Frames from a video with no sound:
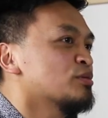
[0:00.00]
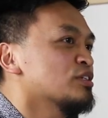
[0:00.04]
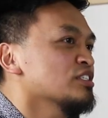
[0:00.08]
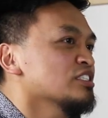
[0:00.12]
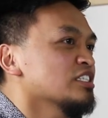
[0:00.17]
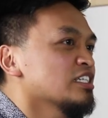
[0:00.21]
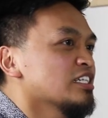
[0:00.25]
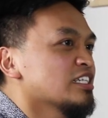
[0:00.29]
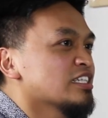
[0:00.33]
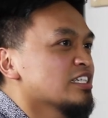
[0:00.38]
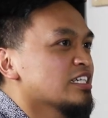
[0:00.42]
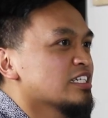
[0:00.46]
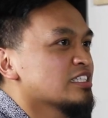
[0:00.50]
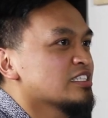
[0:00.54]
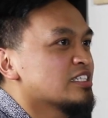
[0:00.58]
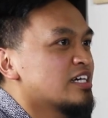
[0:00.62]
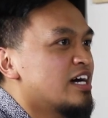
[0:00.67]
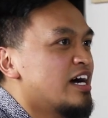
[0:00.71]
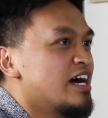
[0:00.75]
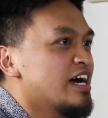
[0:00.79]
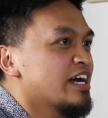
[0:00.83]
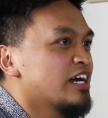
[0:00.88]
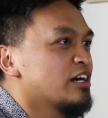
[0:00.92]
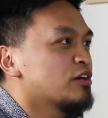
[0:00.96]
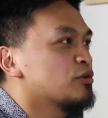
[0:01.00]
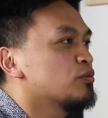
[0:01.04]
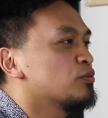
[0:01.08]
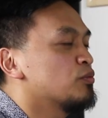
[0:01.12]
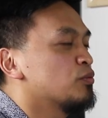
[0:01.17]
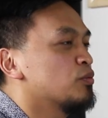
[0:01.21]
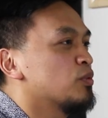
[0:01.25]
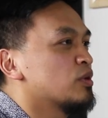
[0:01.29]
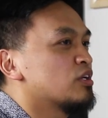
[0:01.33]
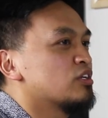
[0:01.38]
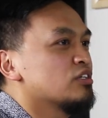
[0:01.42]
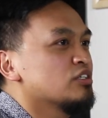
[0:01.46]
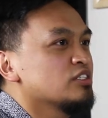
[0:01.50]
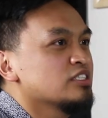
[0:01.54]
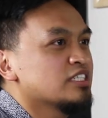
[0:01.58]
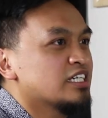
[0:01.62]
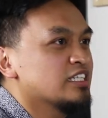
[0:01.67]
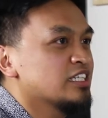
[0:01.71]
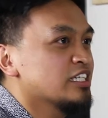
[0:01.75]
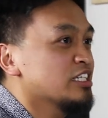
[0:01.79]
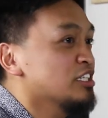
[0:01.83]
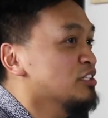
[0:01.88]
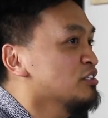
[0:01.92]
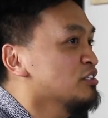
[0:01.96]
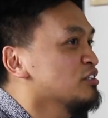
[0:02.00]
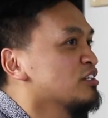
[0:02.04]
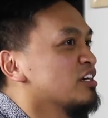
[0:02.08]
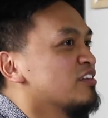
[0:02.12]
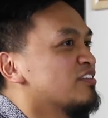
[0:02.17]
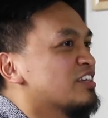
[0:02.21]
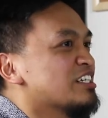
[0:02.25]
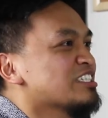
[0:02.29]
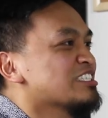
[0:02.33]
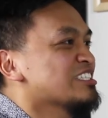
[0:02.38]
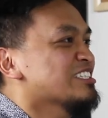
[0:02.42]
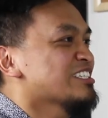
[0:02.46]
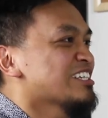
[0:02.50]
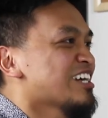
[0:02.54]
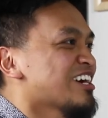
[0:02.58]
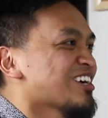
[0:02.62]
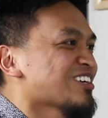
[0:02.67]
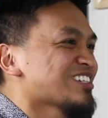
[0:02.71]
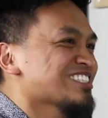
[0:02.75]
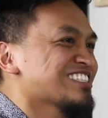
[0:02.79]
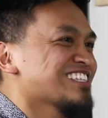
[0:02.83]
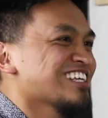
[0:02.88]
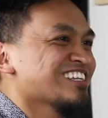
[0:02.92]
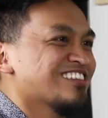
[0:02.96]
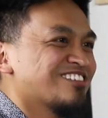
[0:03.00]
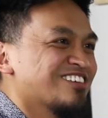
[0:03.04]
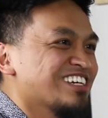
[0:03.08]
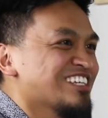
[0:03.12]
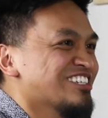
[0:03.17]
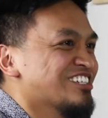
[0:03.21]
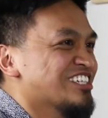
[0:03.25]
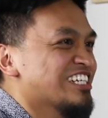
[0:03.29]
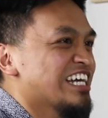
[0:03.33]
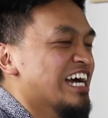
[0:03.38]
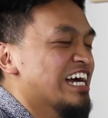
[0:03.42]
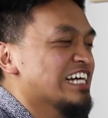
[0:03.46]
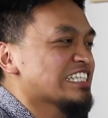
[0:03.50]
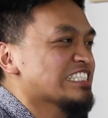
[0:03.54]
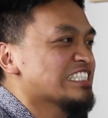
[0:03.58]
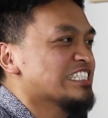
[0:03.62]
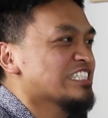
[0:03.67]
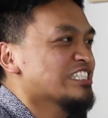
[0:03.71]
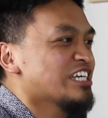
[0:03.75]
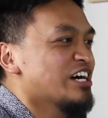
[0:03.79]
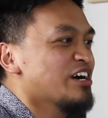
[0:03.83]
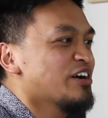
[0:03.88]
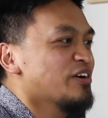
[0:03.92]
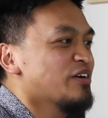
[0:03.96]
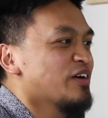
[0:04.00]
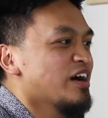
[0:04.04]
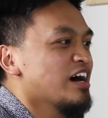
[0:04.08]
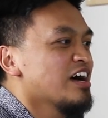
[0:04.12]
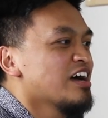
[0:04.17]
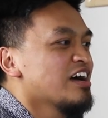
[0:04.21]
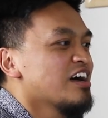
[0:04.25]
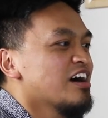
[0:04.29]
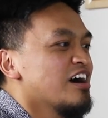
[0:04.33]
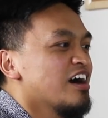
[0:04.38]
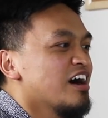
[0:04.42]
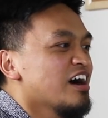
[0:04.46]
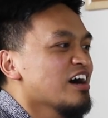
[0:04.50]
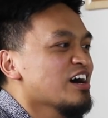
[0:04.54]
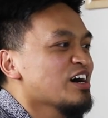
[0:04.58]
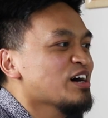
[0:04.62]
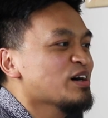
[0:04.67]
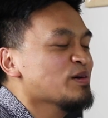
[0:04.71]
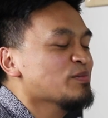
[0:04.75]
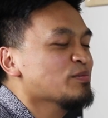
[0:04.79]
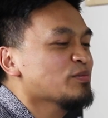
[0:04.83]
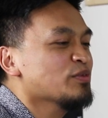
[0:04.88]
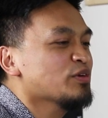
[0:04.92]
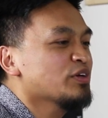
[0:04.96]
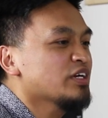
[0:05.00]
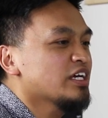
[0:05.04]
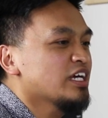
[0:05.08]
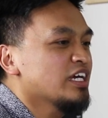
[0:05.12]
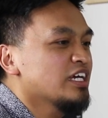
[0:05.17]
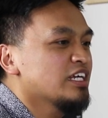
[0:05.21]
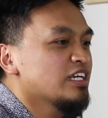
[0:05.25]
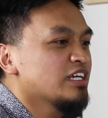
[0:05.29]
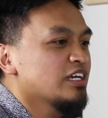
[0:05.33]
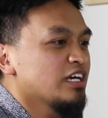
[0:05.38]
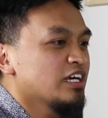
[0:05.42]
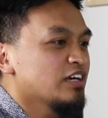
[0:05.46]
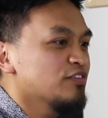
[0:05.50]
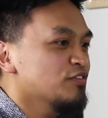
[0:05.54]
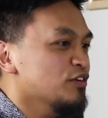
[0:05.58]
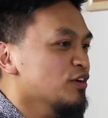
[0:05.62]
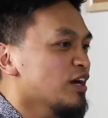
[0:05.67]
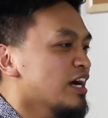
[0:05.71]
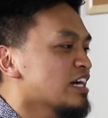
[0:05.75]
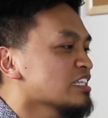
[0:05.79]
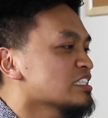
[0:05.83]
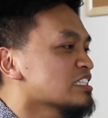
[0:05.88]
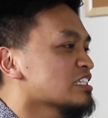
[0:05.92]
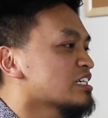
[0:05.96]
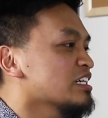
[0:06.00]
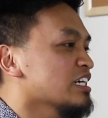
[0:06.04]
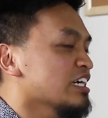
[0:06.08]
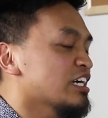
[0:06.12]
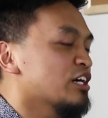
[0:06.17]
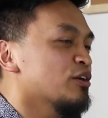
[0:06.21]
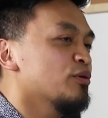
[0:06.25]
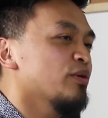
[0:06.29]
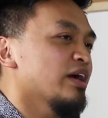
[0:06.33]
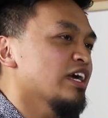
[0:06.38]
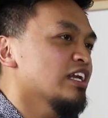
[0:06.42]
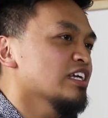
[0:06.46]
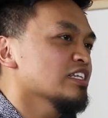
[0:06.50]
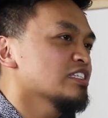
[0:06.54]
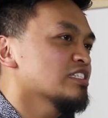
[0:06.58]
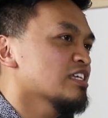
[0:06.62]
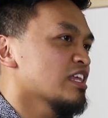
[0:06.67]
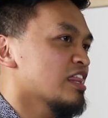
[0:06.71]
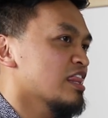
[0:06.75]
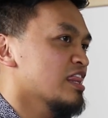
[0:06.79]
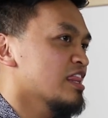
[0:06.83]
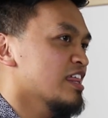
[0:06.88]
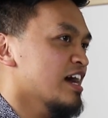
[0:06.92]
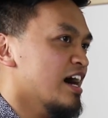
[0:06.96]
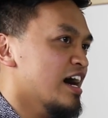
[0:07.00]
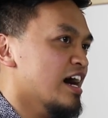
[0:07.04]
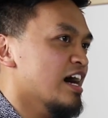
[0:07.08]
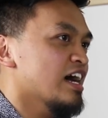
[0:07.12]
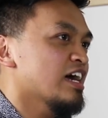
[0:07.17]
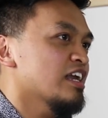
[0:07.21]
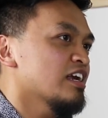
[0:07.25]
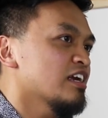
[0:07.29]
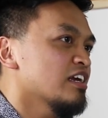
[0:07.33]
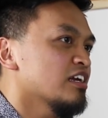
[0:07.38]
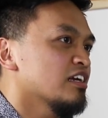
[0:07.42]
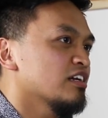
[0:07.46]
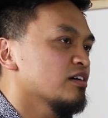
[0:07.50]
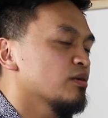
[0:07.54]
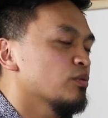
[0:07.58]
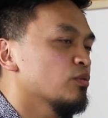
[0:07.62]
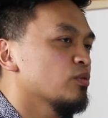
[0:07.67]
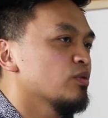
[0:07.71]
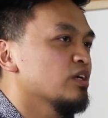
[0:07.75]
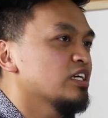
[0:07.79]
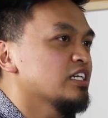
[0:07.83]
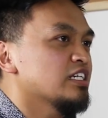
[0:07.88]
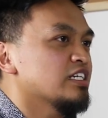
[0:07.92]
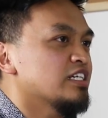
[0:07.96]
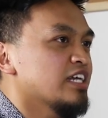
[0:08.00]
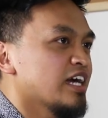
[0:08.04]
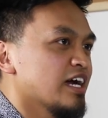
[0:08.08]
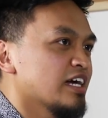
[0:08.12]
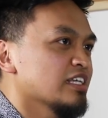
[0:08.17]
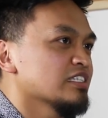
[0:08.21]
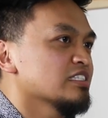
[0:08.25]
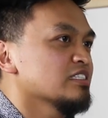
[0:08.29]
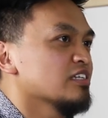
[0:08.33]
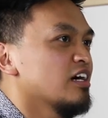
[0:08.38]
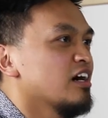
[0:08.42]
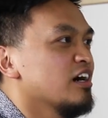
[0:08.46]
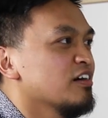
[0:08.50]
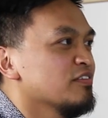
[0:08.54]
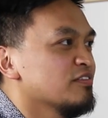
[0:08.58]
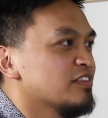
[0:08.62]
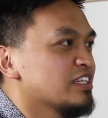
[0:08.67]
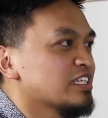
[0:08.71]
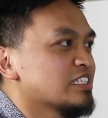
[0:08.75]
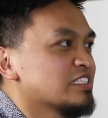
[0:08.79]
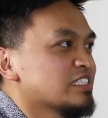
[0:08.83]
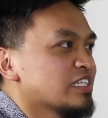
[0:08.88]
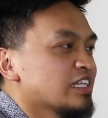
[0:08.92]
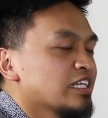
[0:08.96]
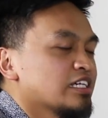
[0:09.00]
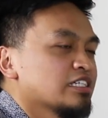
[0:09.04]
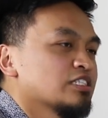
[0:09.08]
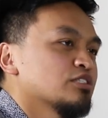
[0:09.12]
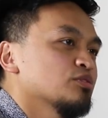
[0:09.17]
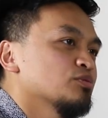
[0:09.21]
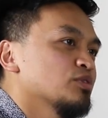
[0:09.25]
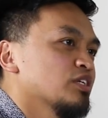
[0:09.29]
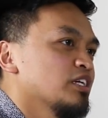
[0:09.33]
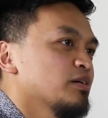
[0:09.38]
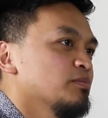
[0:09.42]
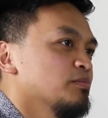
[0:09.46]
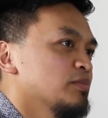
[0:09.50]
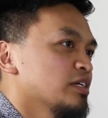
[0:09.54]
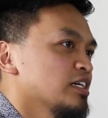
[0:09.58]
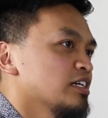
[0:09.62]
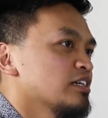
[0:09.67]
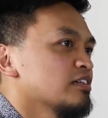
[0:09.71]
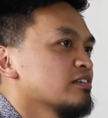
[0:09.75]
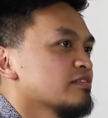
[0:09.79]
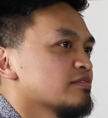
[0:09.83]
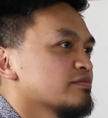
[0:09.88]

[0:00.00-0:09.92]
person in the entire world and the universe knows the Thriller dance. Mm-hmm. So, um, in, if you had to equate it to that, what dance of this list would it be?